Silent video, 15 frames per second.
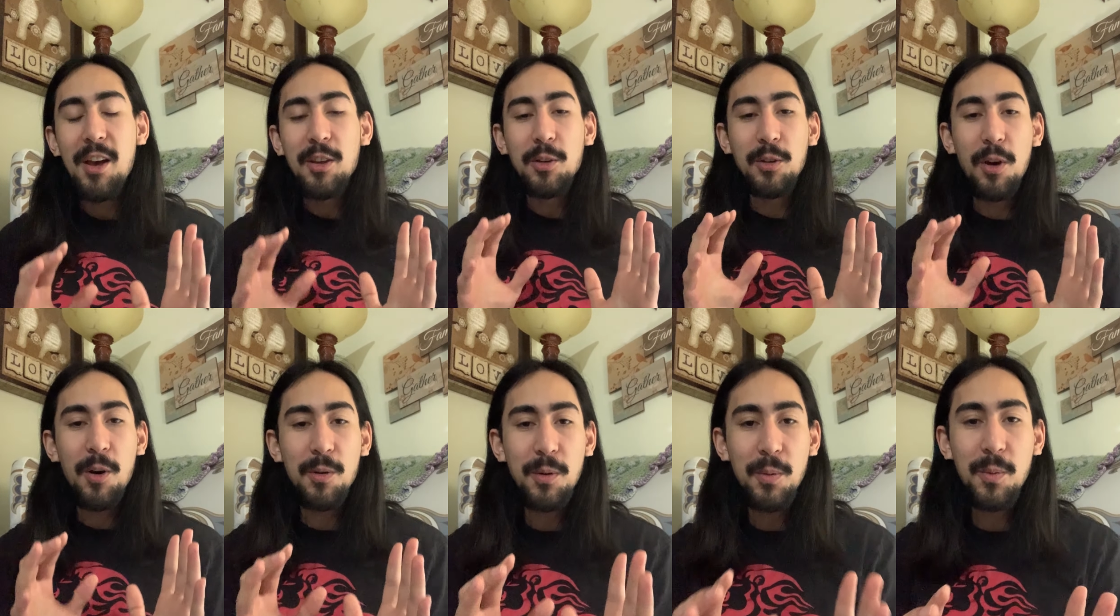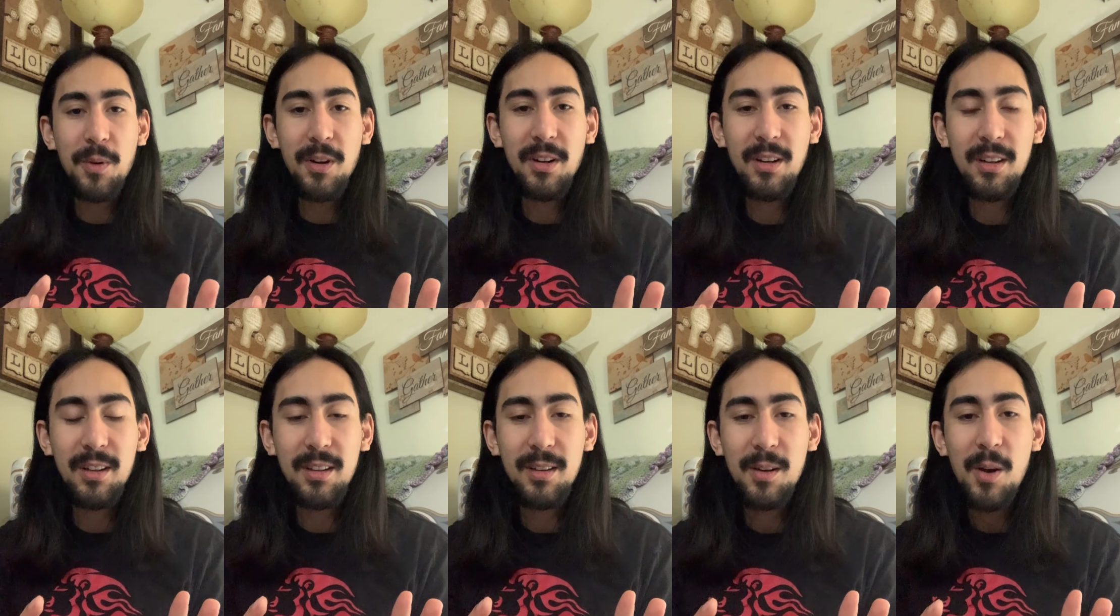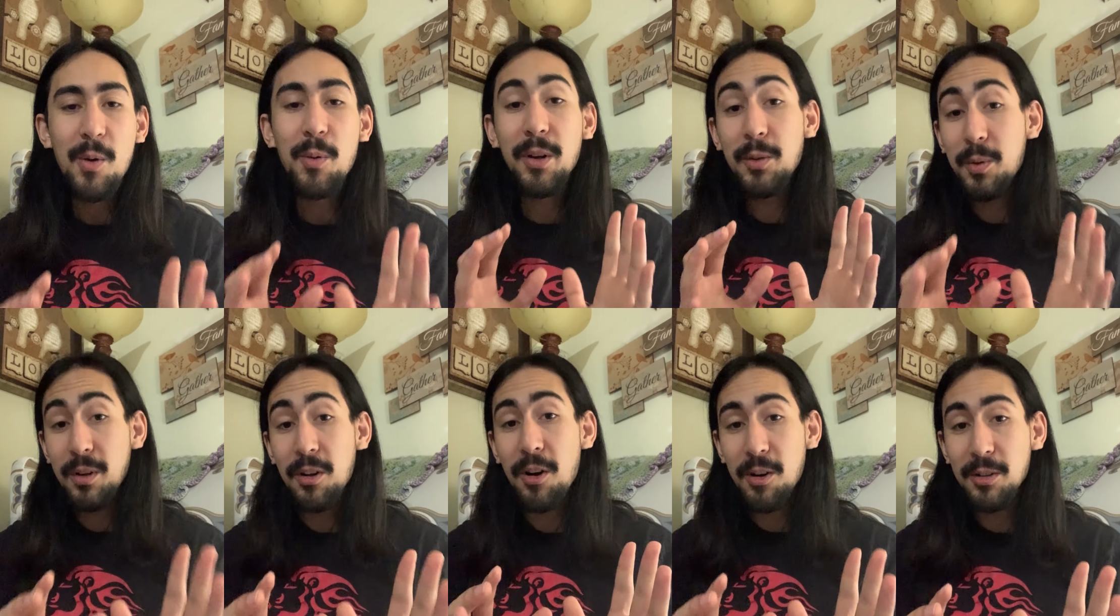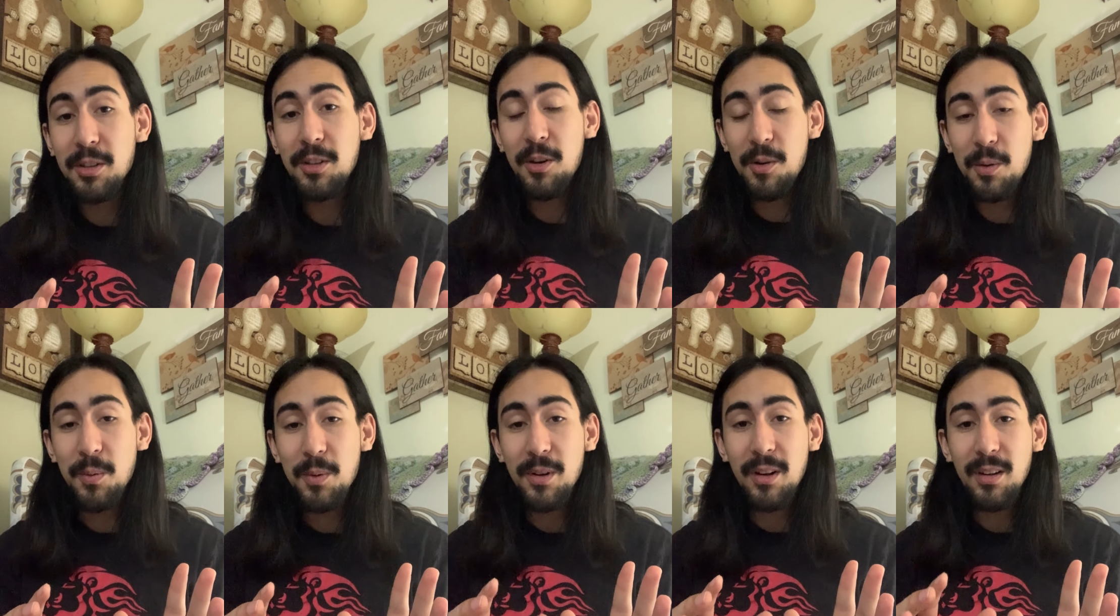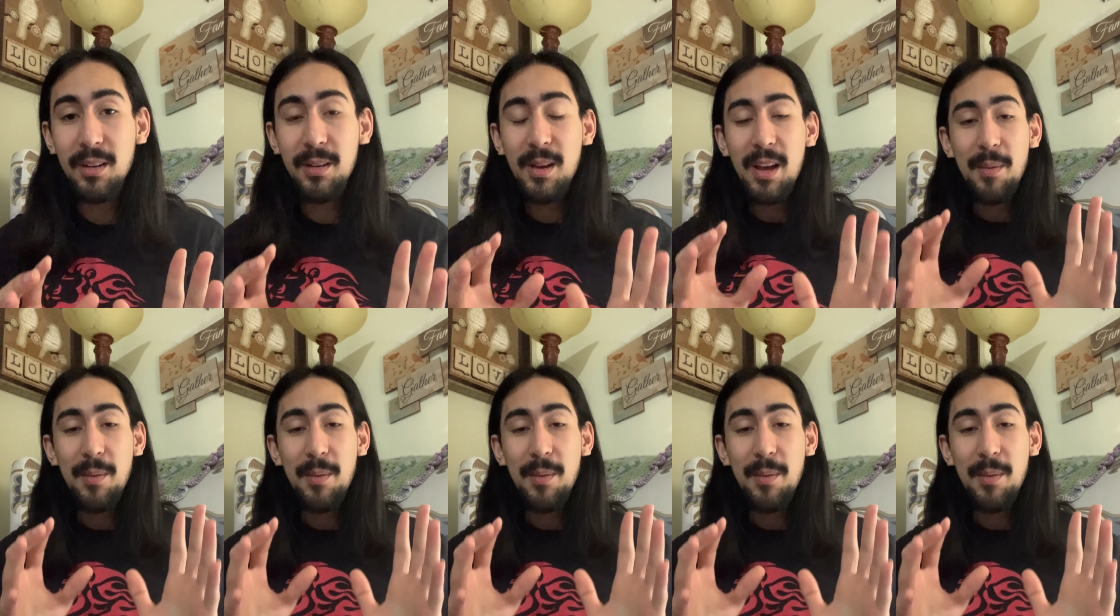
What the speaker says: You go to work, which we're called to go to work,